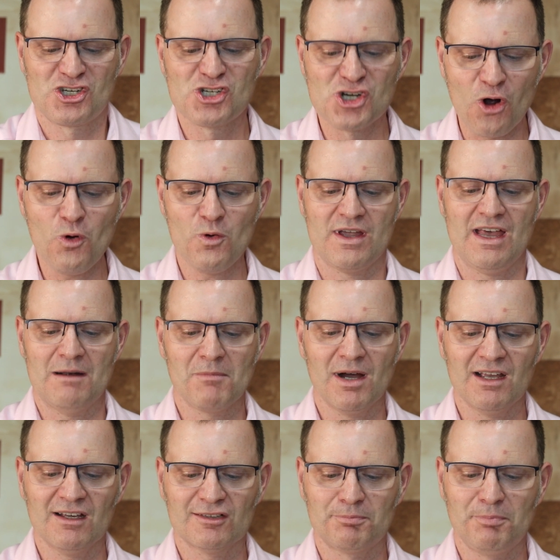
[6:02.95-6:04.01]
joke at my
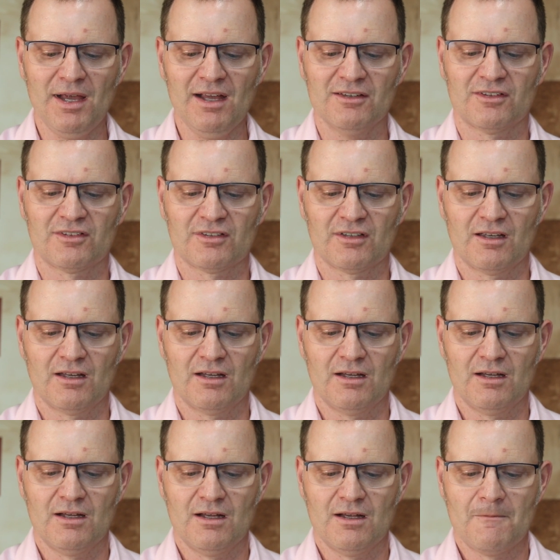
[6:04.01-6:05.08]
expense.
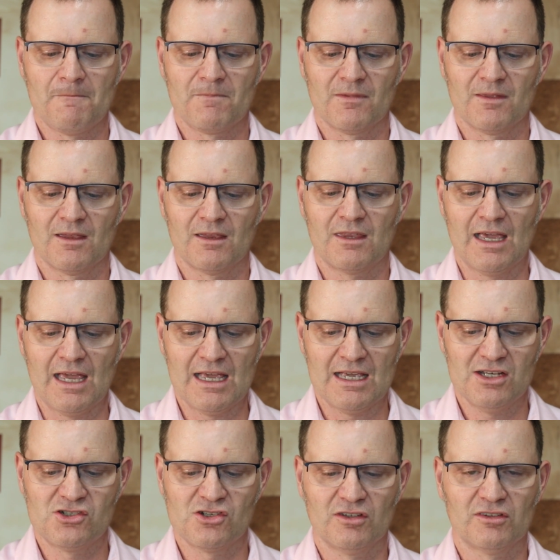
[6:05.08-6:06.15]
The
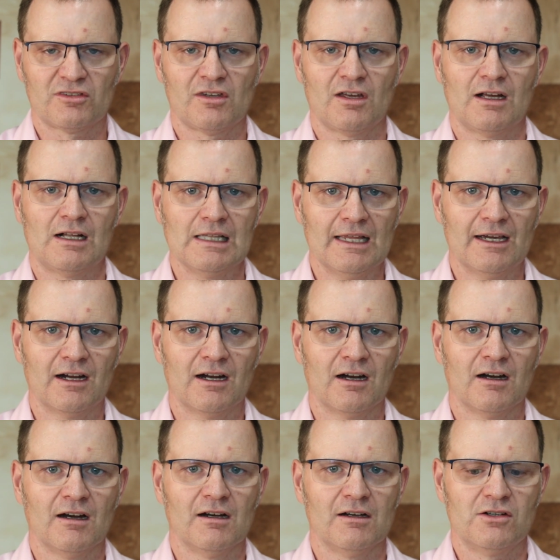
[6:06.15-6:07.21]
agent's
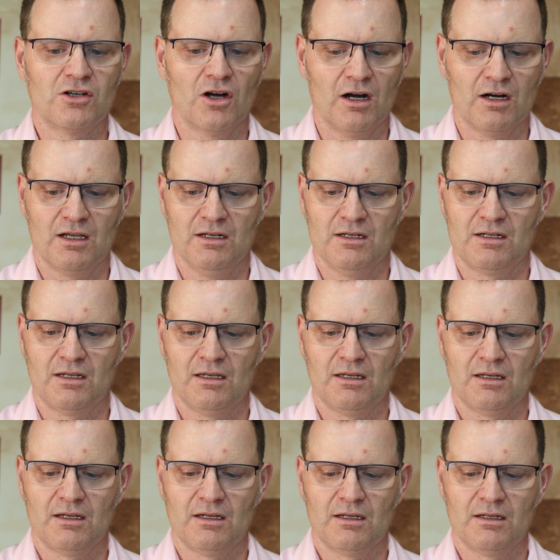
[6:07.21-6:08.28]
glare darkened.
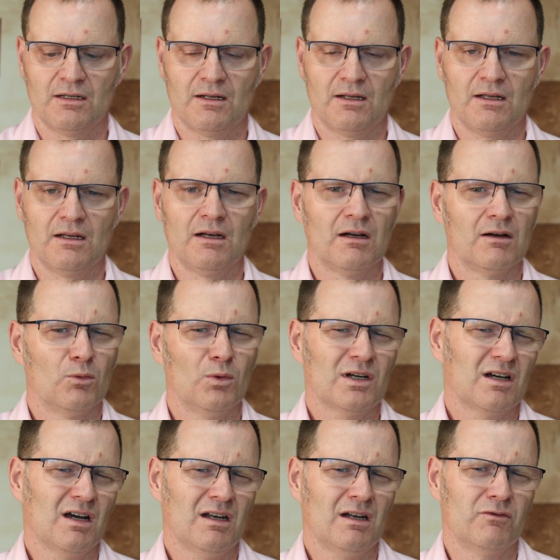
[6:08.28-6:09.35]

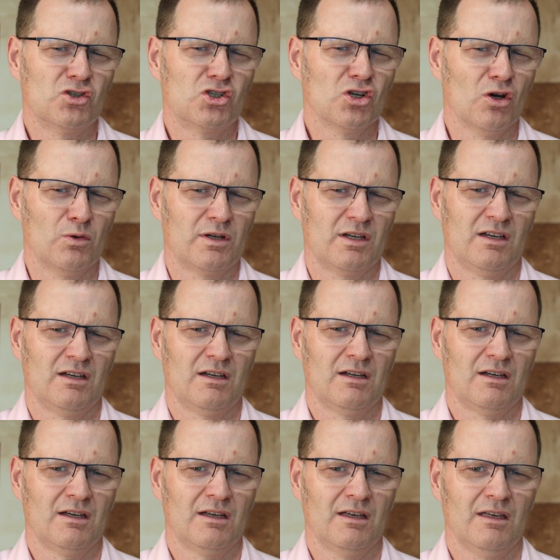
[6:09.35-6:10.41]
What kind of joke
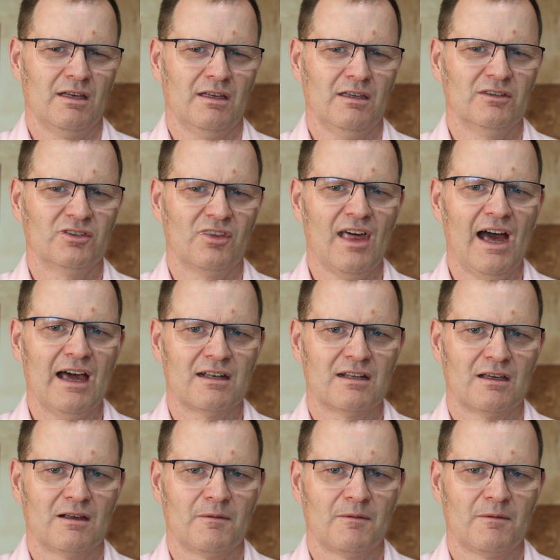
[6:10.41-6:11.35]
is that?